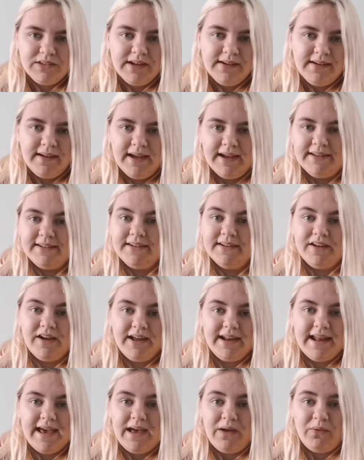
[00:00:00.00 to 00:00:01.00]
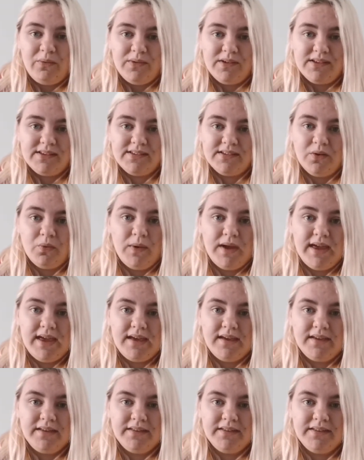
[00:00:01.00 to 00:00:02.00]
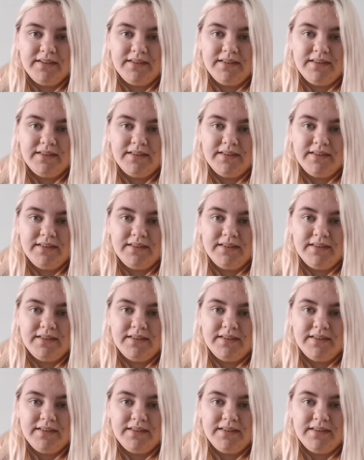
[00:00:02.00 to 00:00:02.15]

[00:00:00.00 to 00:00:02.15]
9 hours a week